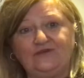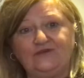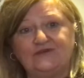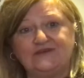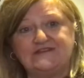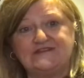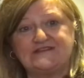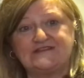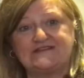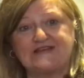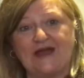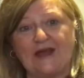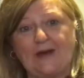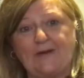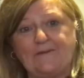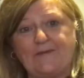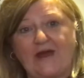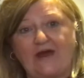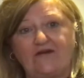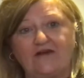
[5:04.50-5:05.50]
was
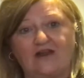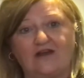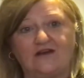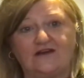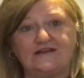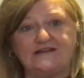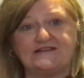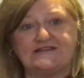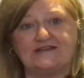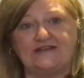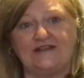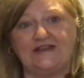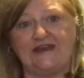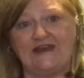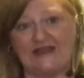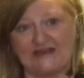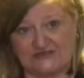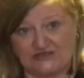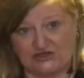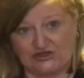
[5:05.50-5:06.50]
paralysed, and then
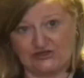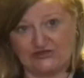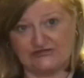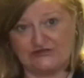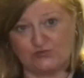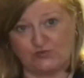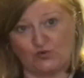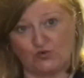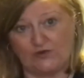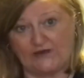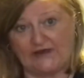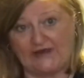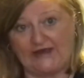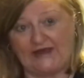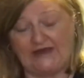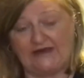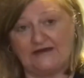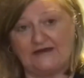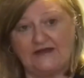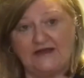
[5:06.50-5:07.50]
he had to learn to walk
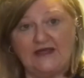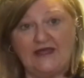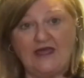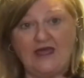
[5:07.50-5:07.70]
again.